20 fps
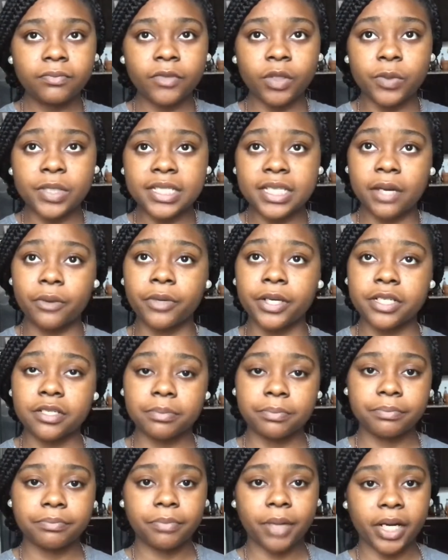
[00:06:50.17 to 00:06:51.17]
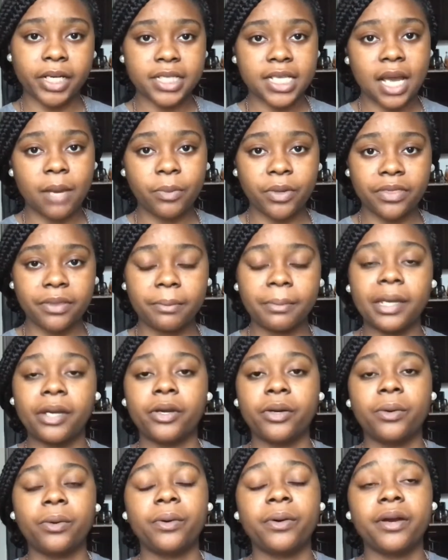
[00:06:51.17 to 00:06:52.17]
was I worked part time with the
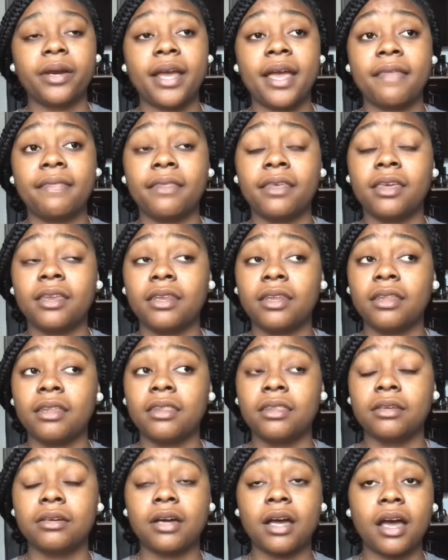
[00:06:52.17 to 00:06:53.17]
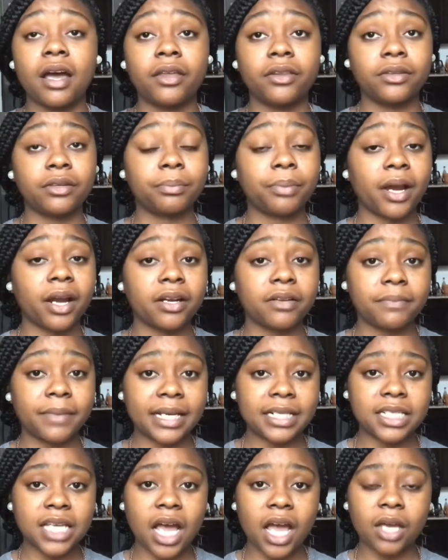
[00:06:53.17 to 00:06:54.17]
AmeriCorps, and then the other part of
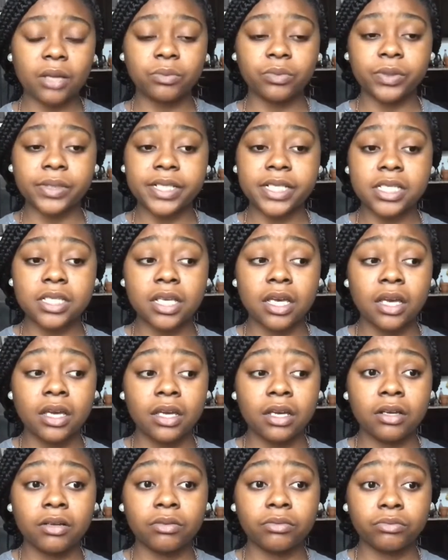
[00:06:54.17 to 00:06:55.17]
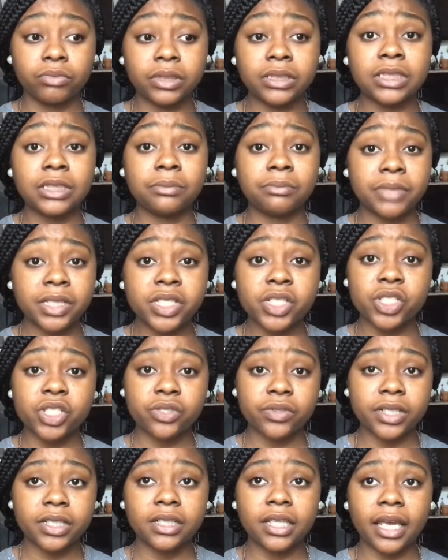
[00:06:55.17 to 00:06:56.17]
my time was really
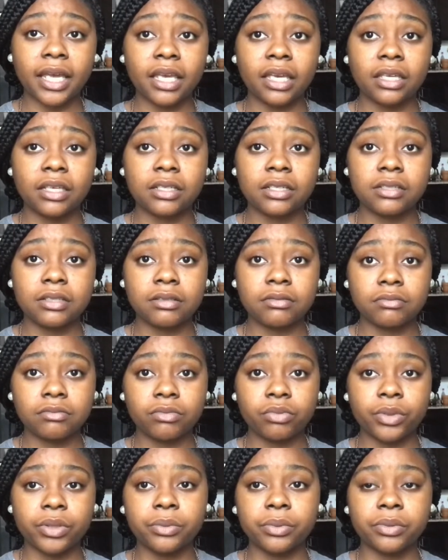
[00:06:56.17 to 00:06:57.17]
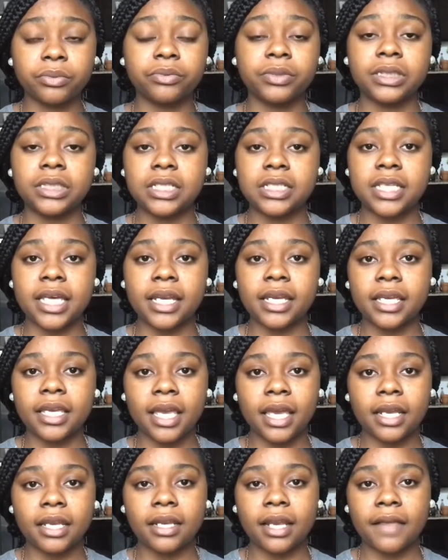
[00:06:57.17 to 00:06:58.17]
ministry. Like we were really
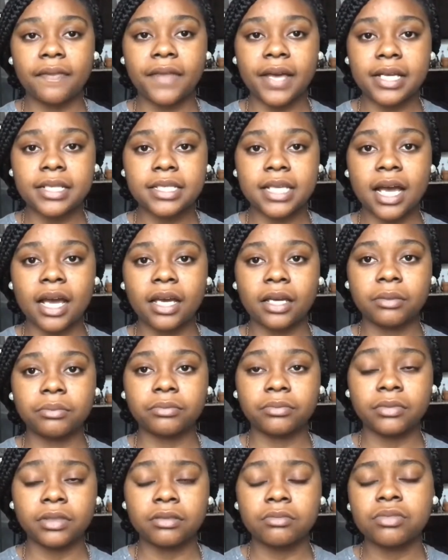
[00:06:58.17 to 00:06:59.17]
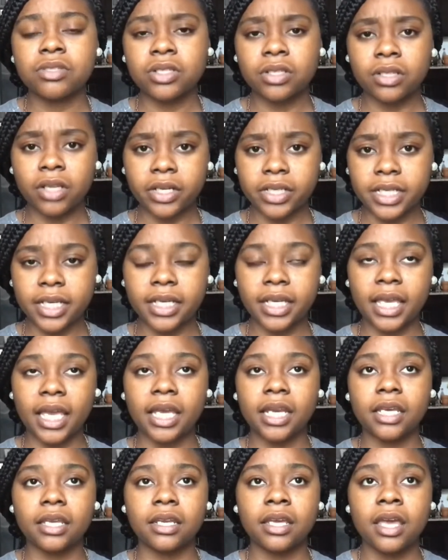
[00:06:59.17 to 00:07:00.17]
dedicated at that time, still are
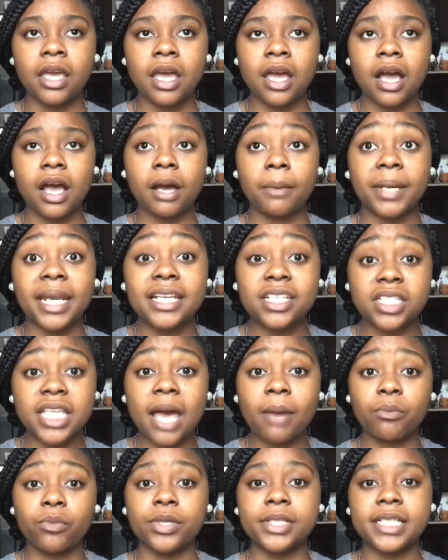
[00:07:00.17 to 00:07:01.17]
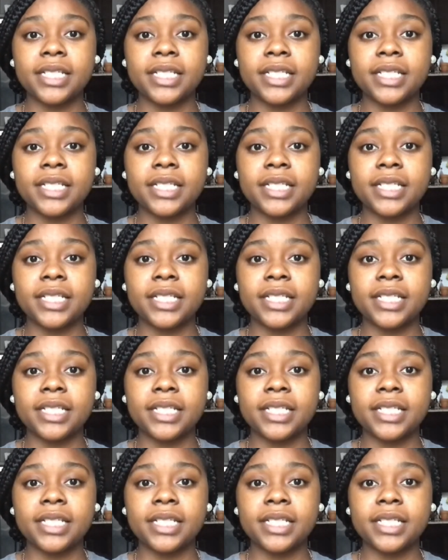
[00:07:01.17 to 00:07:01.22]
dedicated, uh, but I just had more